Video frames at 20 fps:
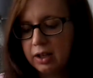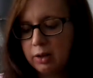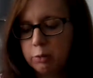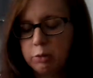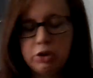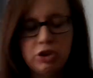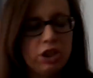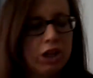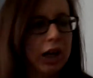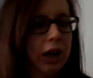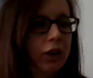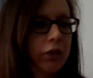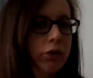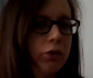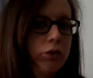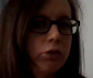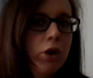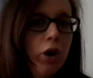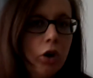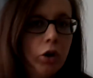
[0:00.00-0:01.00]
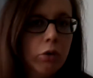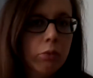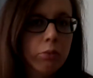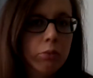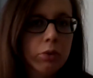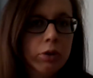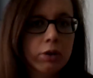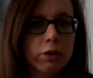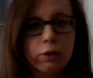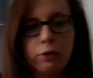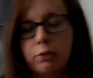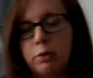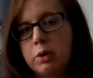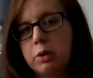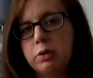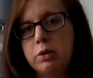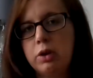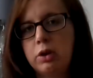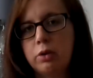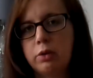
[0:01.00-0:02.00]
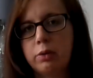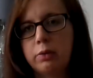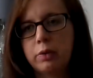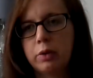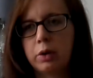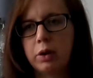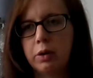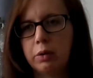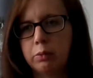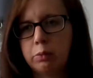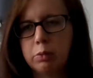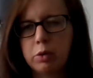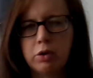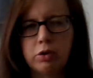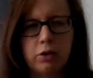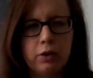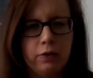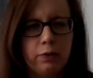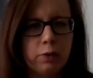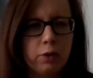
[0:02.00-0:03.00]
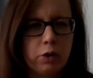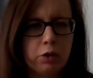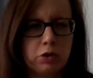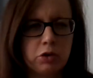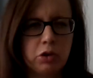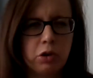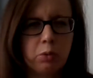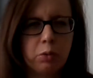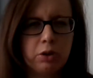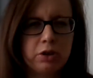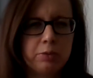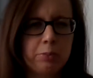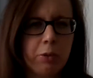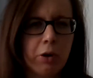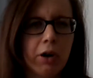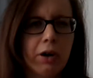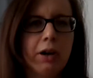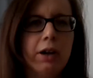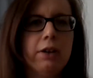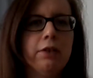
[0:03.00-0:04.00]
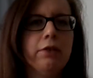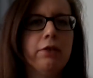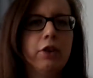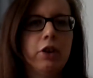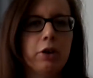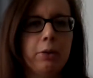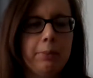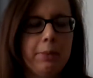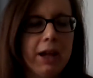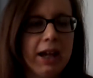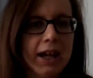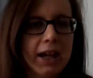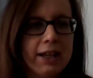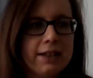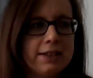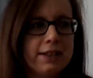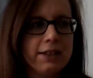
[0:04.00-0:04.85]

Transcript: we check the room if we you know if we're if we're not sure what to put her in for her bed.